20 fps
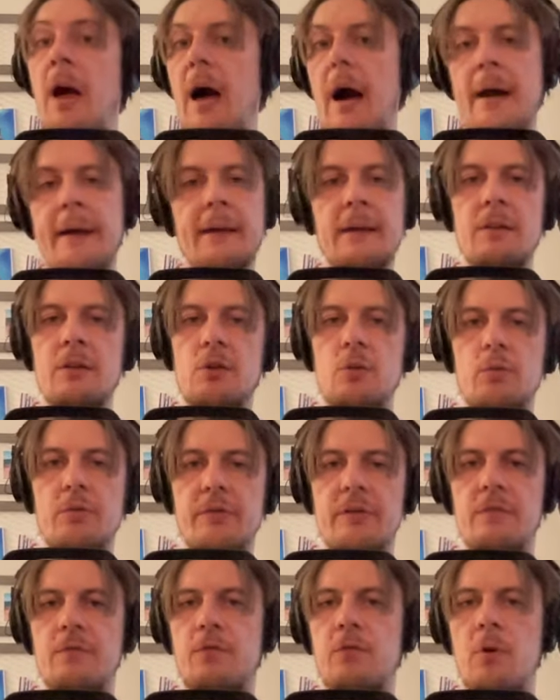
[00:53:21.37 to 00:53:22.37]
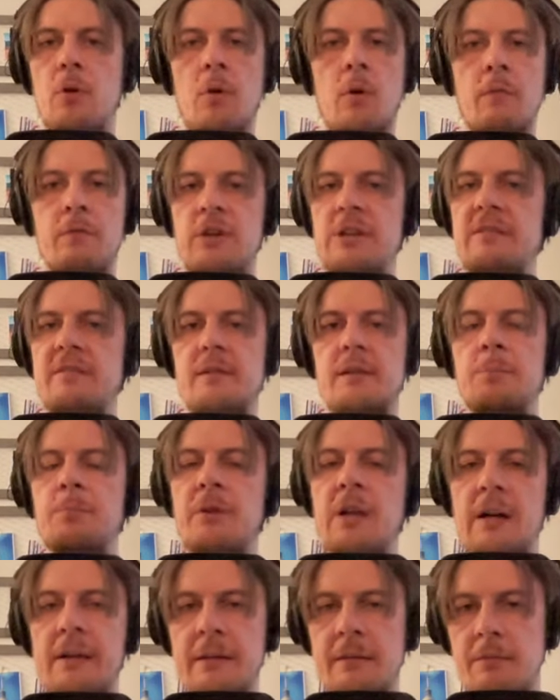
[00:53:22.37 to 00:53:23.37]
I can use it for VST
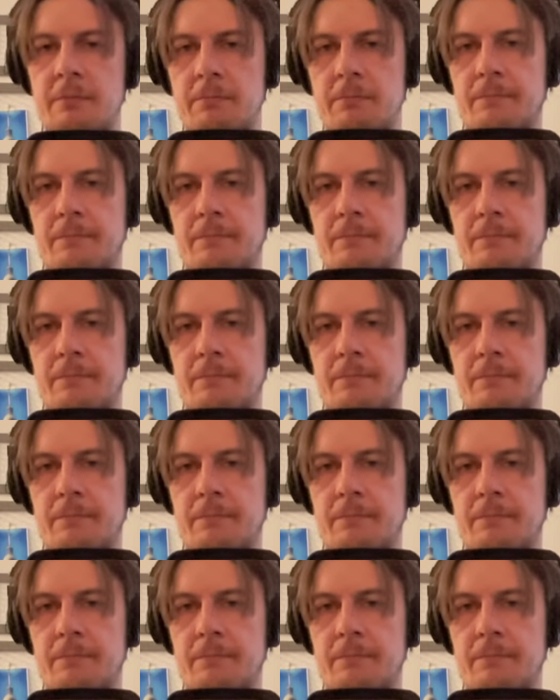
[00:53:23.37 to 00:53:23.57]
plugin,